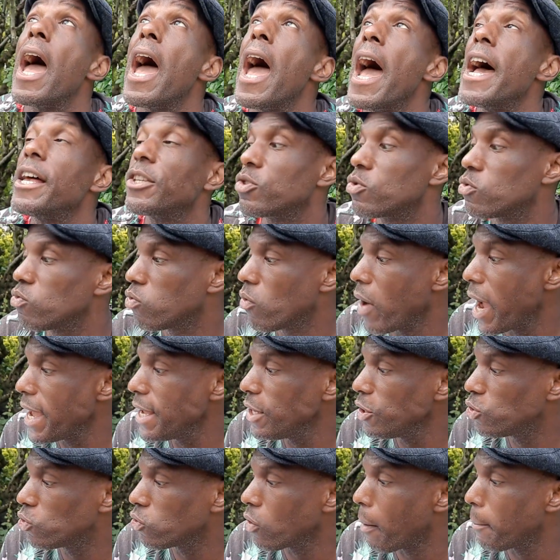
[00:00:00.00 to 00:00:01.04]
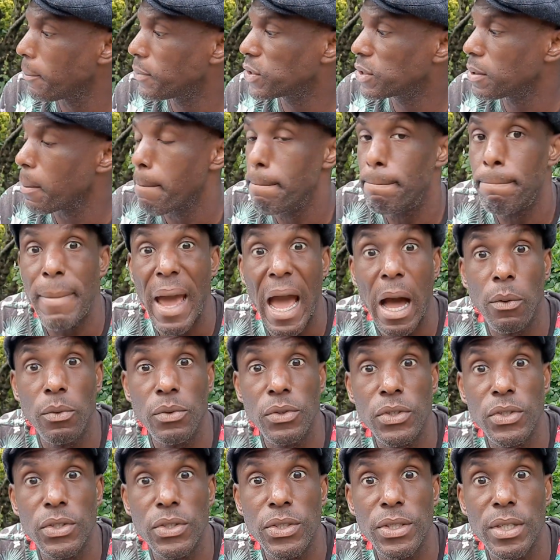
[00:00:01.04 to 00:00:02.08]
as raindrops
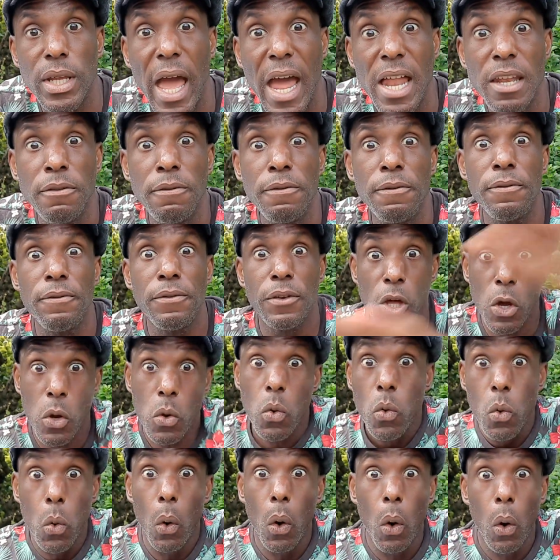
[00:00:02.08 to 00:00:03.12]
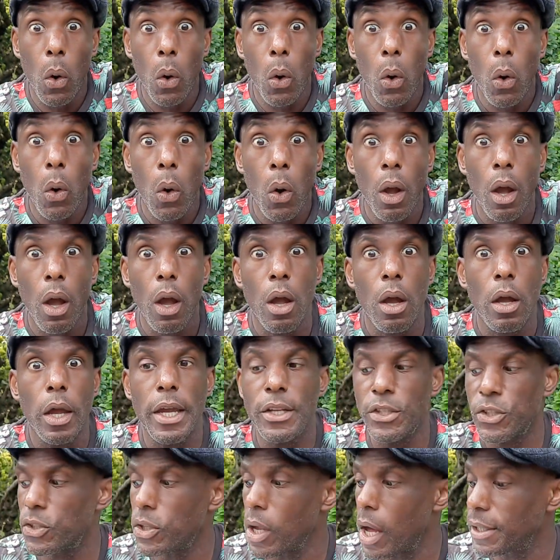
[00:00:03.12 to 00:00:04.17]
bounced and flew. It
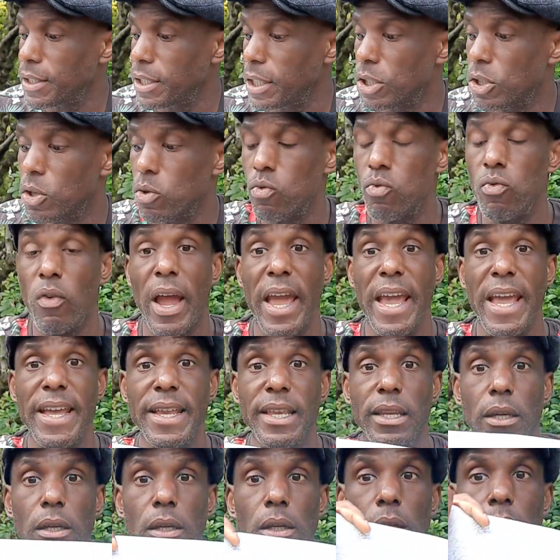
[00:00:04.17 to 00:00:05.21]
started to rain.